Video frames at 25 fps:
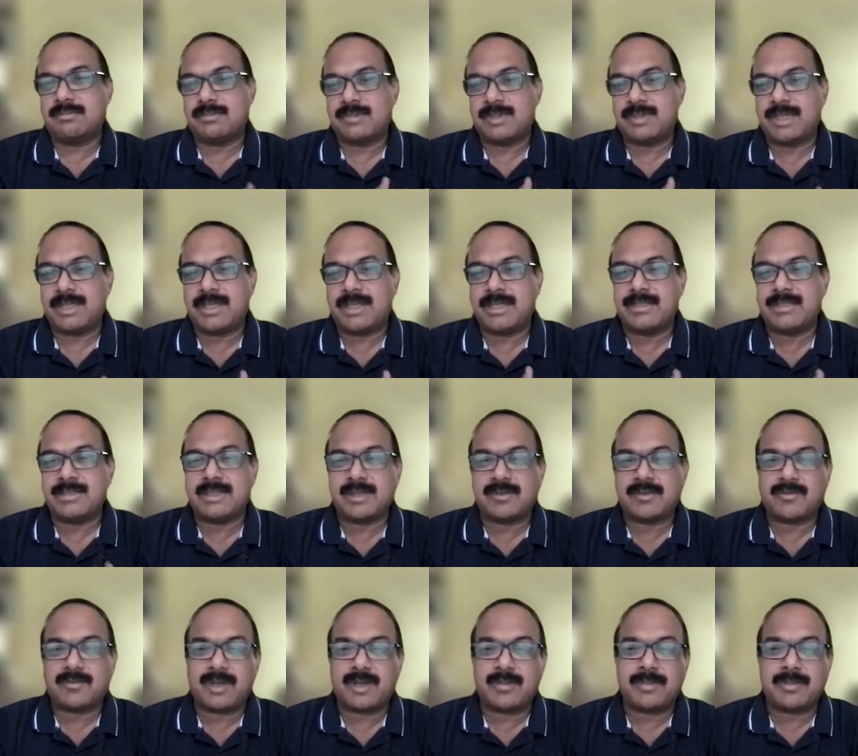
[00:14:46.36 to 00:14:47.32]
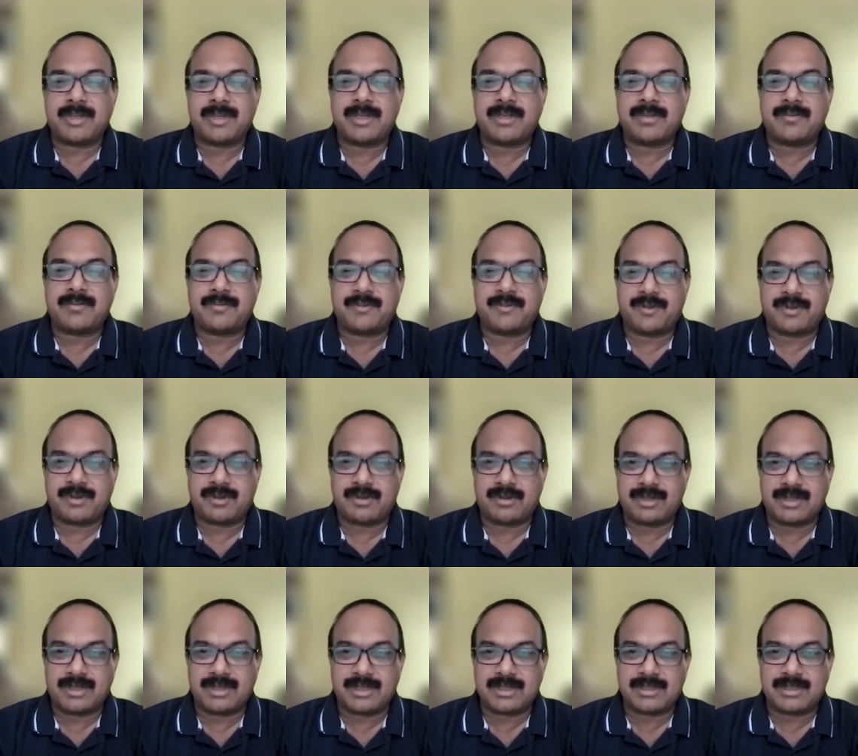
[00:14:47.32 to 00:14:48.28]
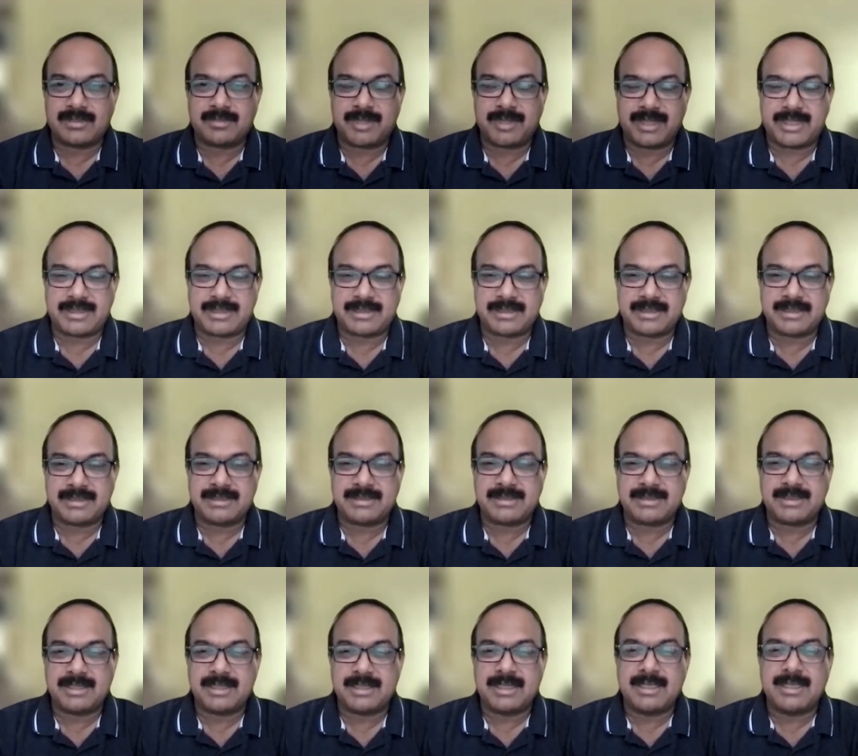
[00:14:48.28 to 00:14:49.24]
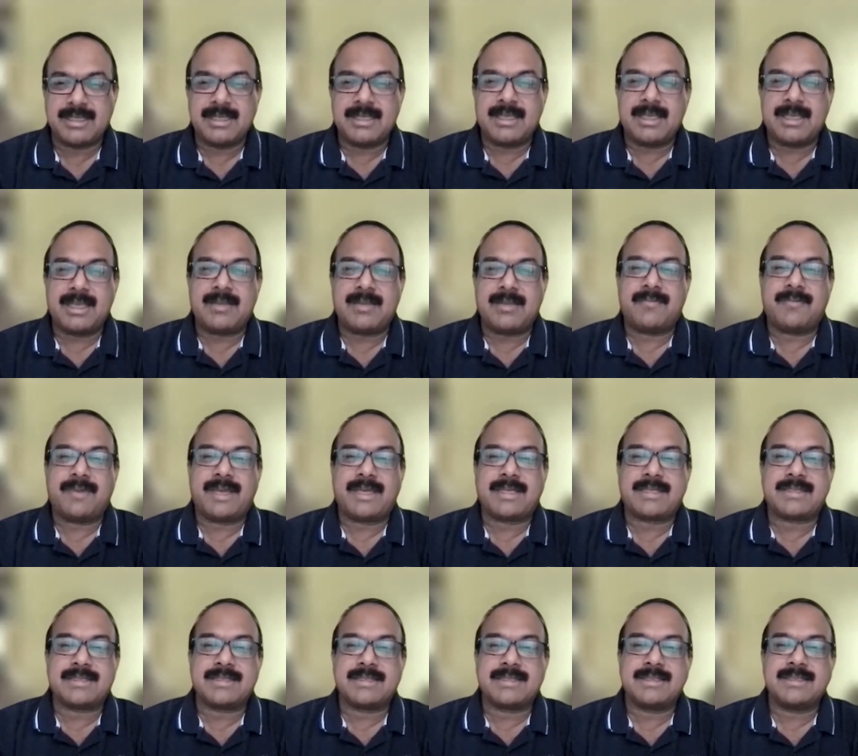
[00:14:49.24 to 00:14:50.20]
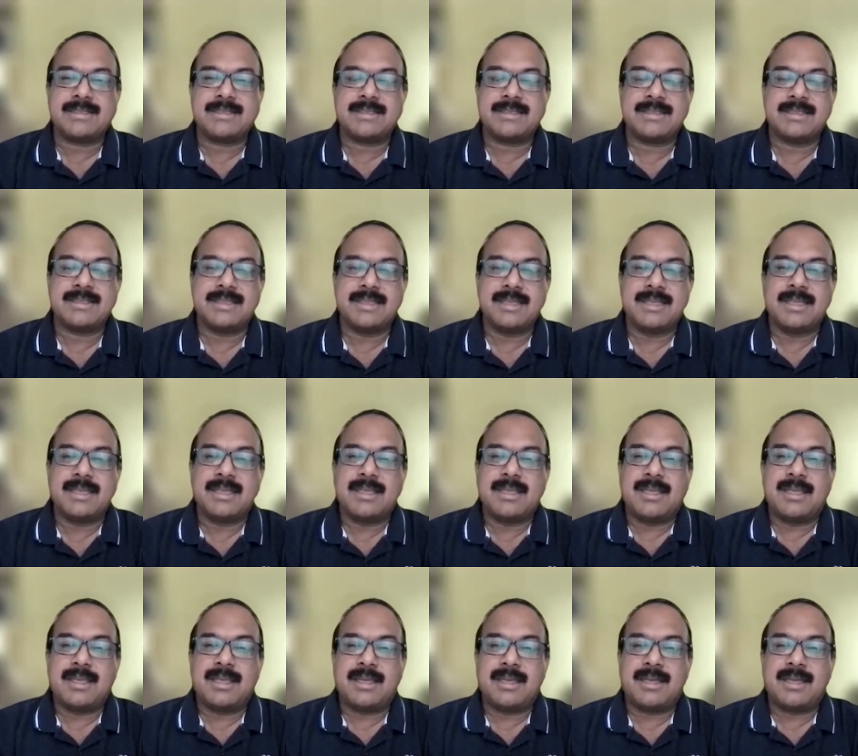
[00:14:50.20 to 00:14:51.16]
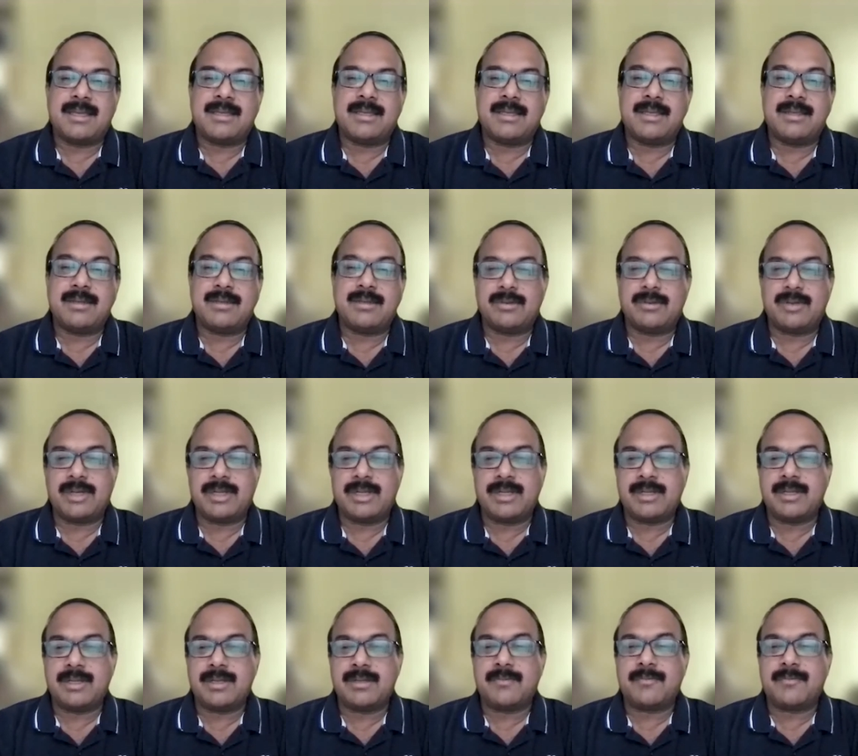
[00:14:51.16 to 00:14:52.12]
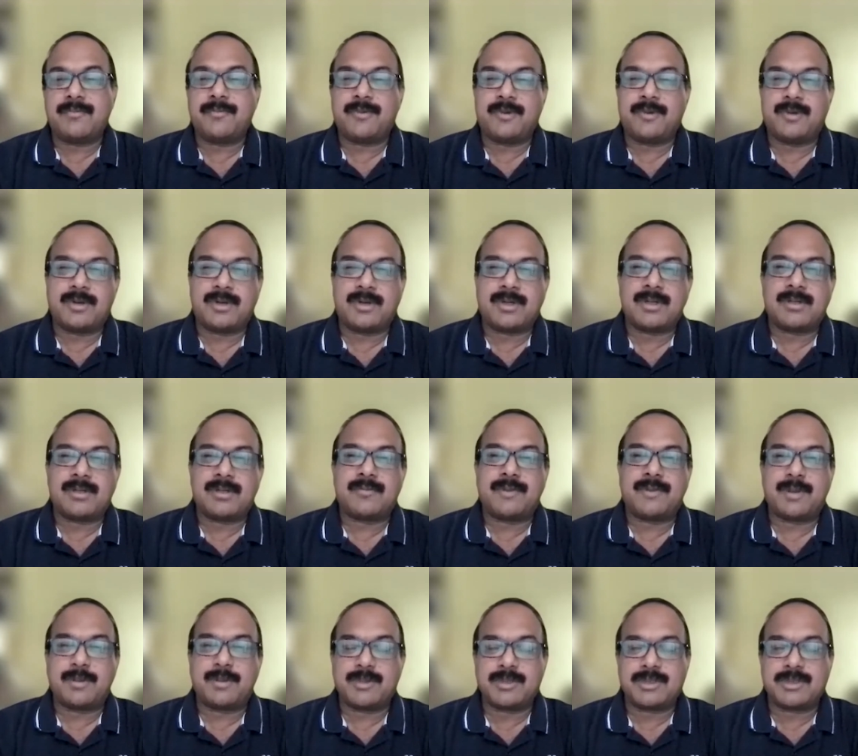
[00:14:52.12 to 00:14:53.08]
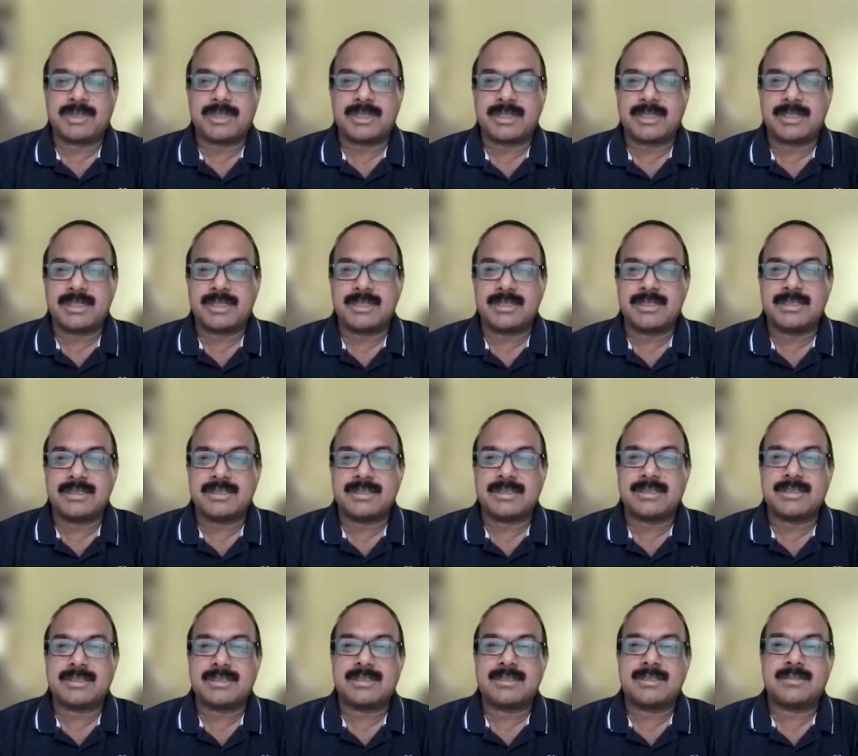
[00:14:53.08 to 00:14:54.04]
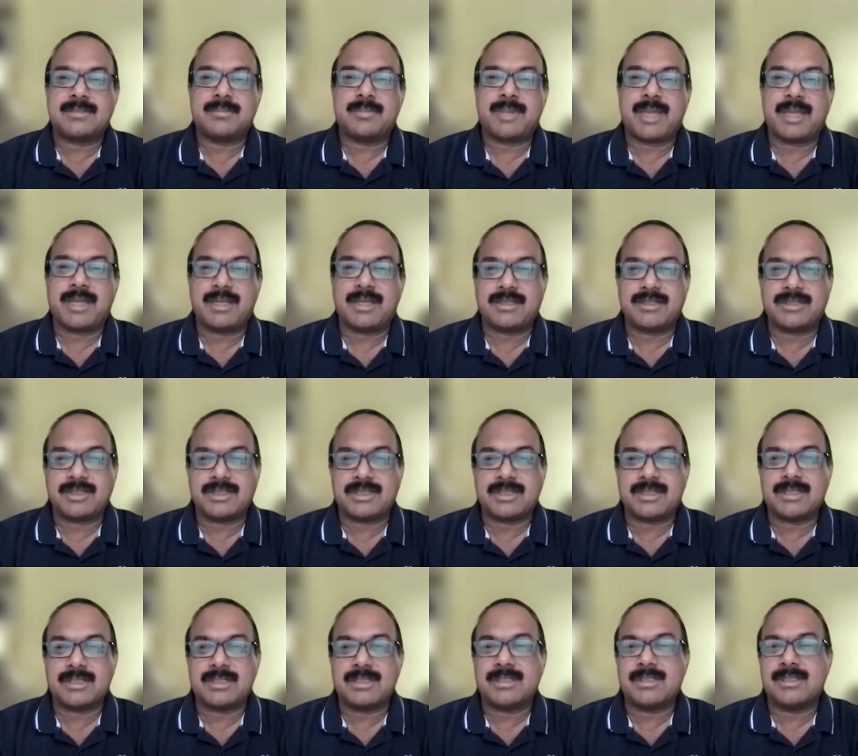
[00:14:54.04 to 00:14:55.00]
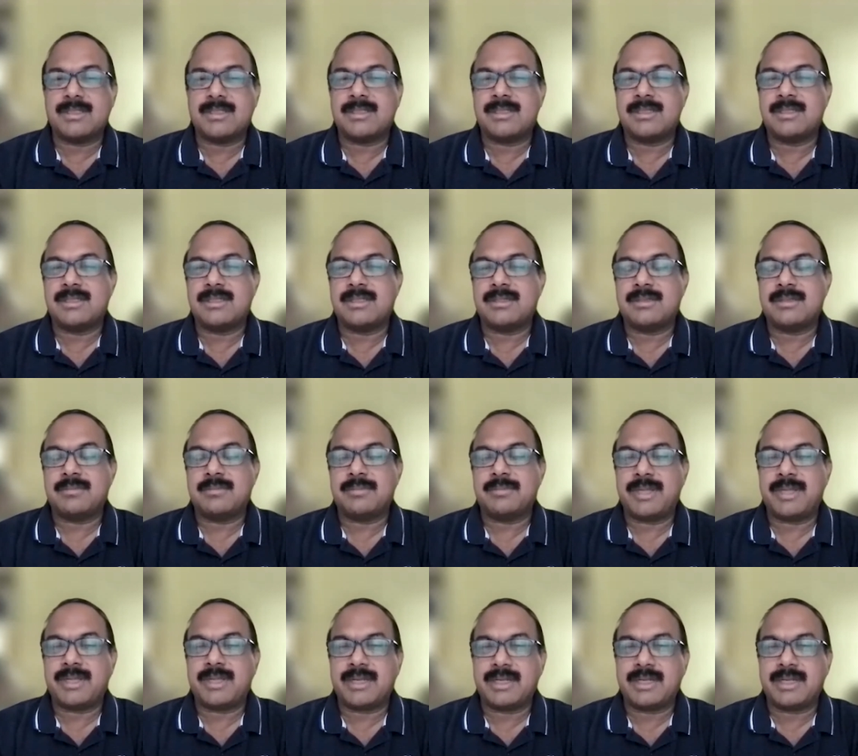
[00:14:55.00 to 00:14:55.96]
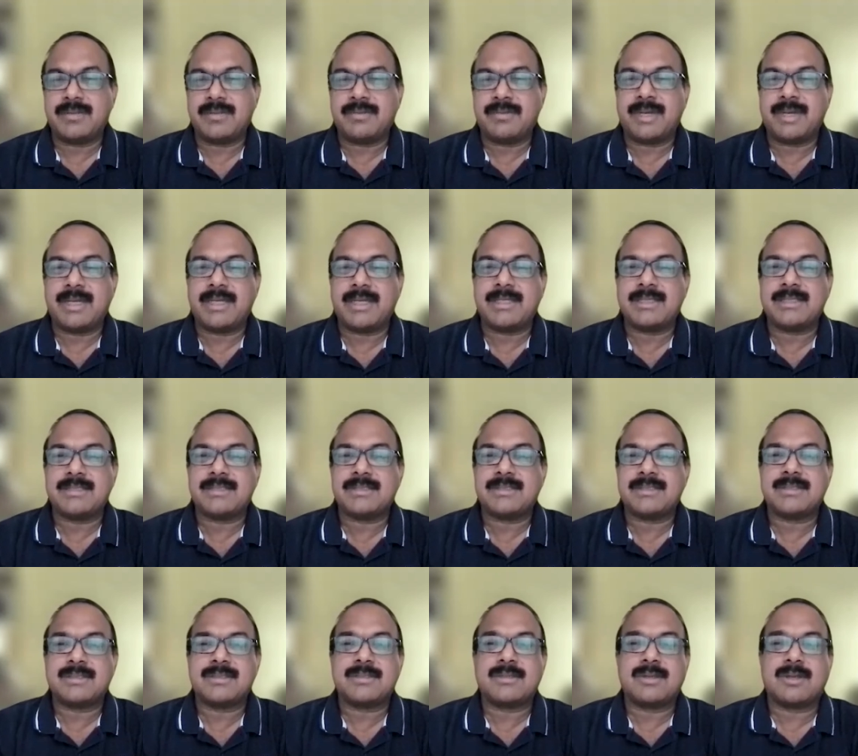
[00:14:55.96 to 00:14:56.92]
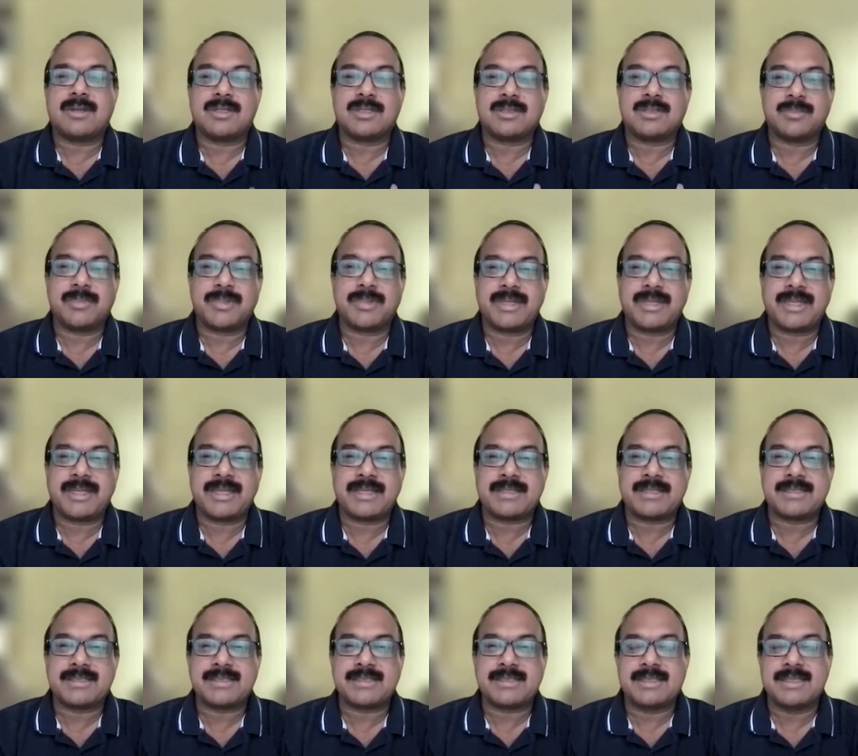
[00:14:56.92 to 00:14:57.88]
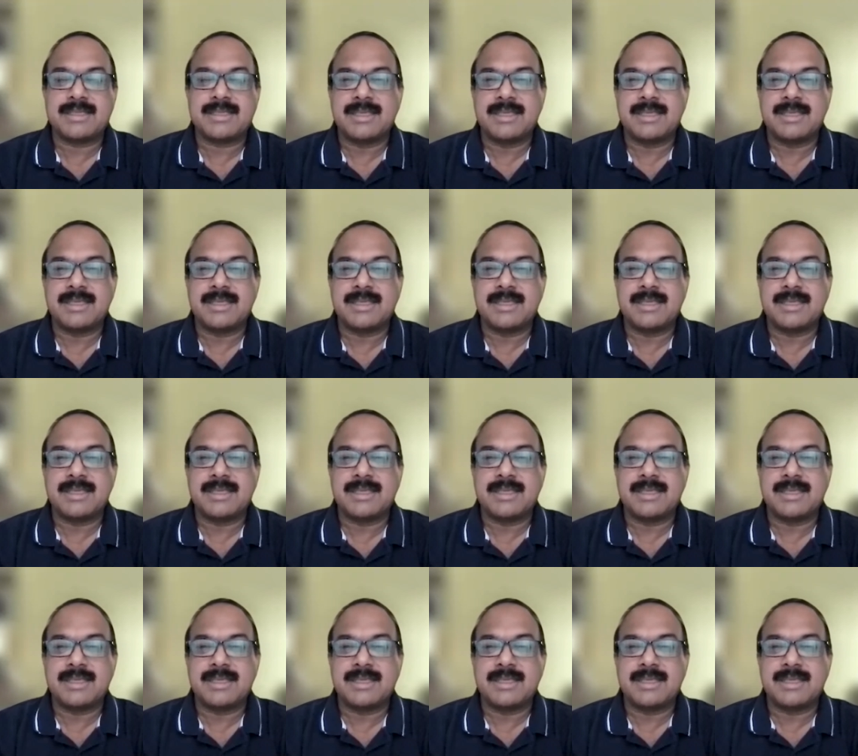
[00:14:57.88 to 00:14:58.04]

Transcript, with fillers: there is a requirement for all these medicines mm-hmm. and vaccines, uh, including for pharmaceuticals, biological, medical device, cosmetics.